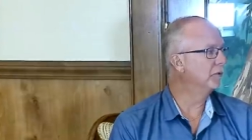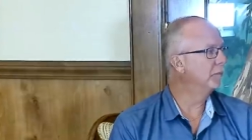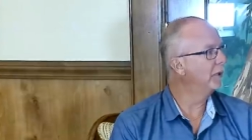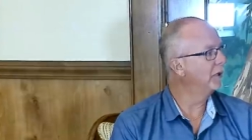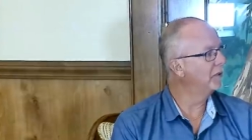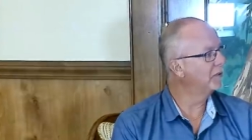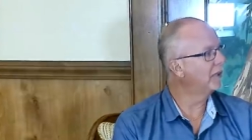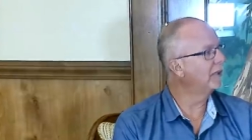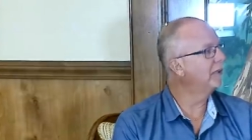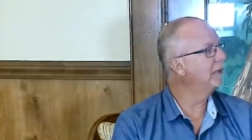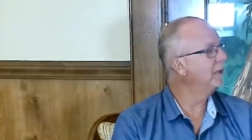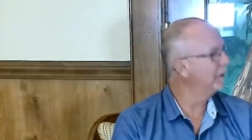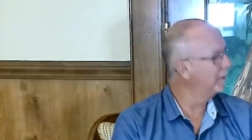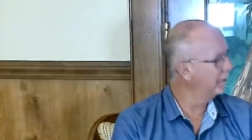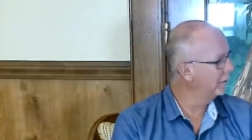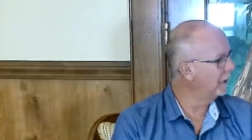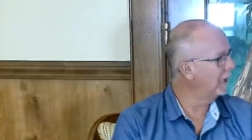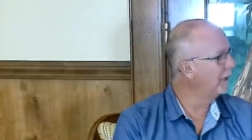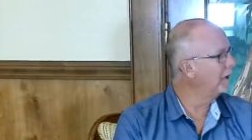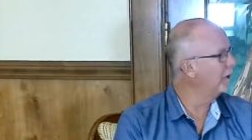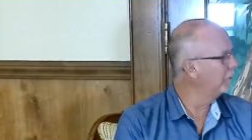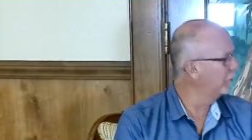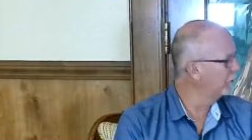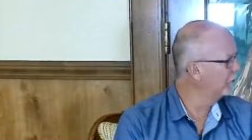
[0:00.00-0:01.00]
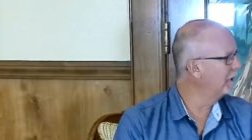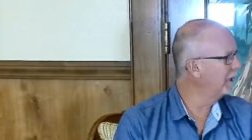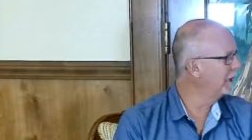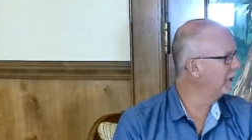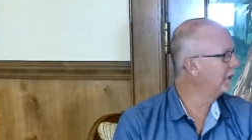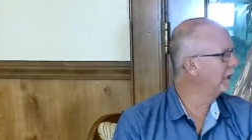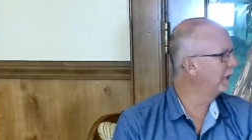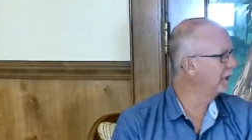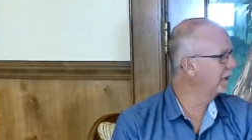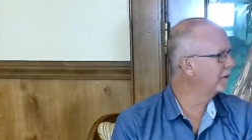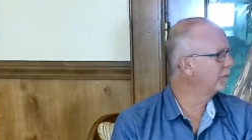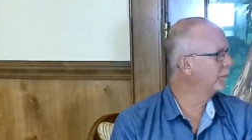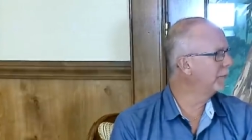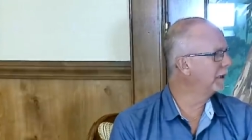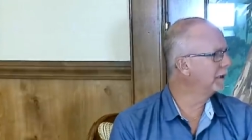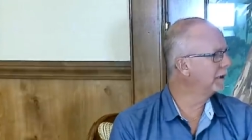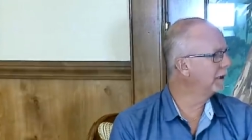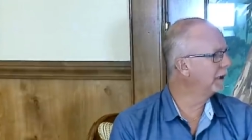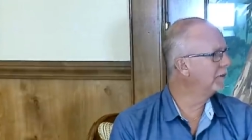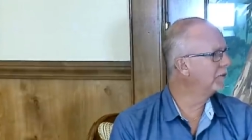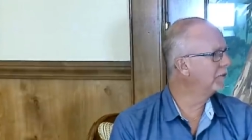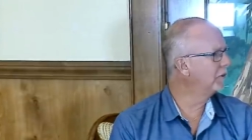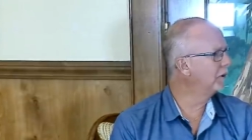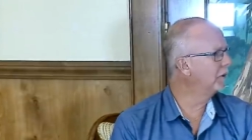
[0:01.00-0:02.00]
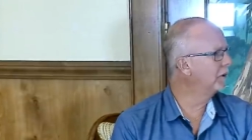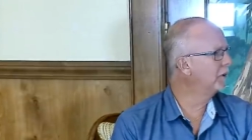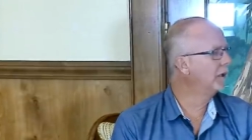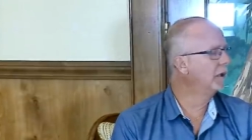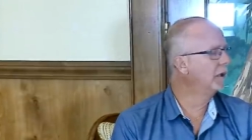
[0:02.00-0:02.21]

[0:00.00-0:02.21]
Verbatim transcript: Because I think they understand that expectation